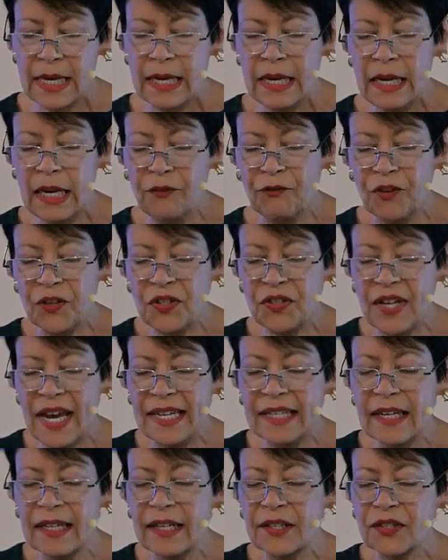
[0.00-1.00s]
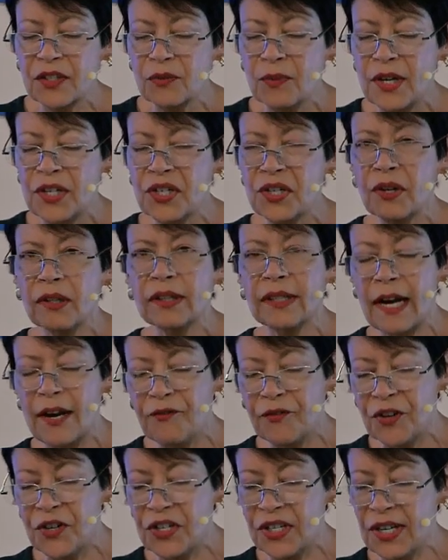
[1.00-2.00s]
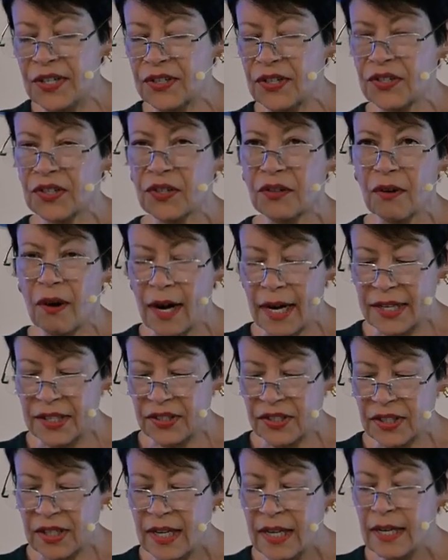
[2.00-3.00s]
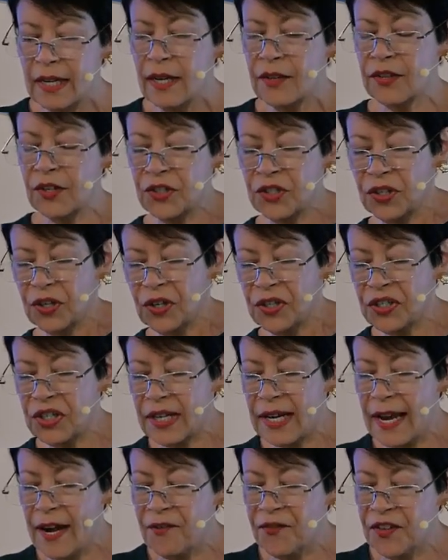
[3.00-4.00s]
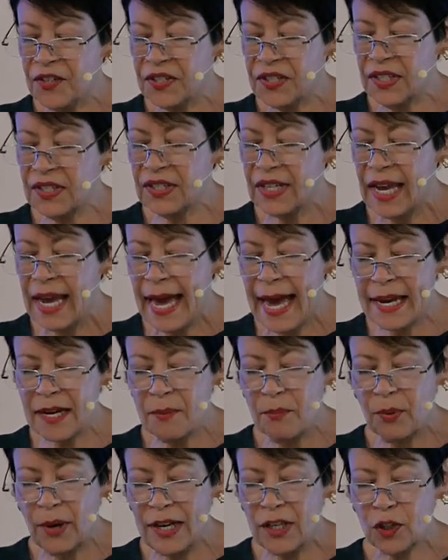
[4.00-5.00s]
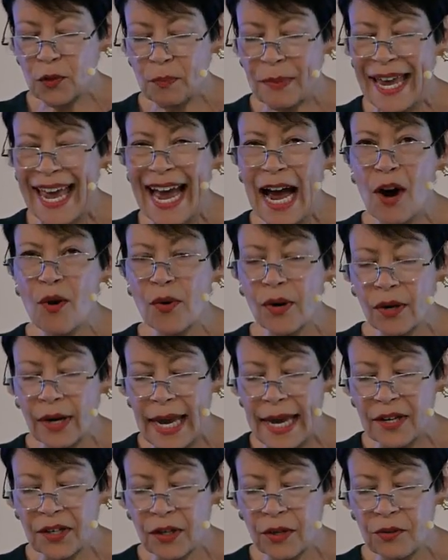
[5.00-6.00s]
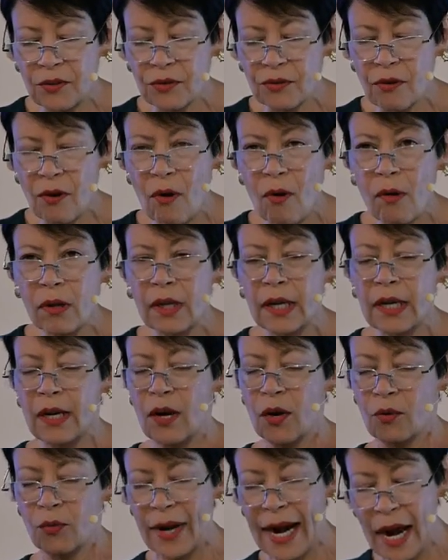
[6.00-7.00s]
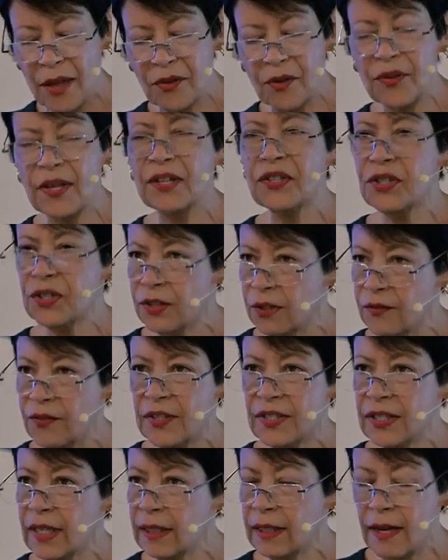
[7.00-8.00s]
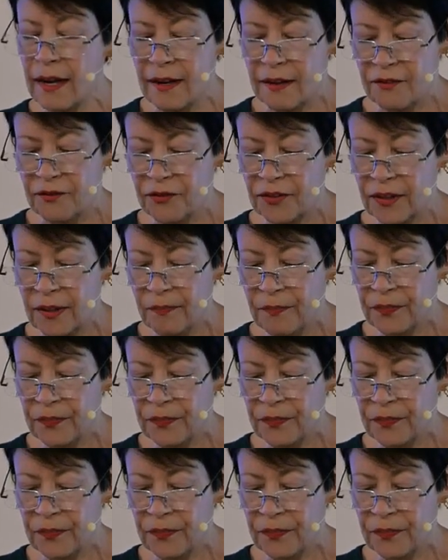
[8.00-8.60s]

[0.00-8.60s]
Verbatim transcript: And forsaking its original love for Jesus Christ, the church at Ephesus had embraced power and control rather than service and love.